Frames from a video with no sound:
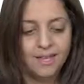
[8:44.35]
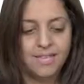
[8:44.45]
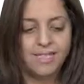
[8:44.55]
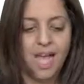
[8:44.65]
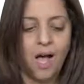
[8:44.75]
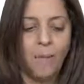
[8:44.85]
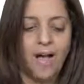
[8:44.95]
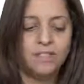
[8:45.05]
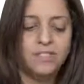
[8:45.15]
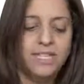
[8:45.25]
That's how
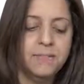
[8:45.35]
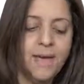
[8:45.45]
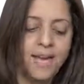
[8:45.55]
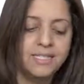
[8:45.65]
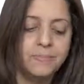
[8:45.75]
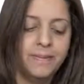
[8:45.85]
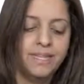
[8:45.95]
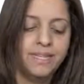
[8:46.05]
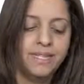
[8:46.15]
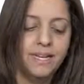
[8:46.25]
actually max
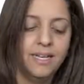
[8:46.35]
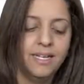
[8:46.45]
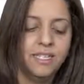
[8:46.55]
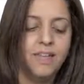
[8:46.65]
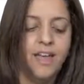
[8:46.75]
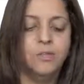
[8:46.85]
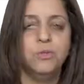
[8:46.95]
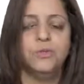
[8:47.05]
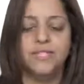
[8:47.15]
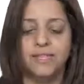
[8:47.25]
picks its value
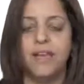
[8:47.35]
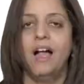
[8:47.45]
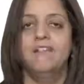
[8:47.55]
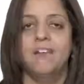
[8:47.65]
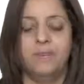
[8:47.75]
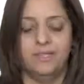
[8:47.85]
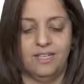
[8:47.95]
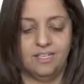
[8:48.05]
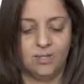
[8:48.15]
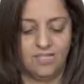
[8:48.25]
using the alpha
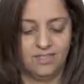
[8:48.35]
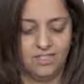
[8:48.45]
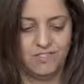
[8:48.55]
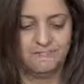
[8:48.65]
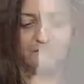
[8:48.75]
beta strategy.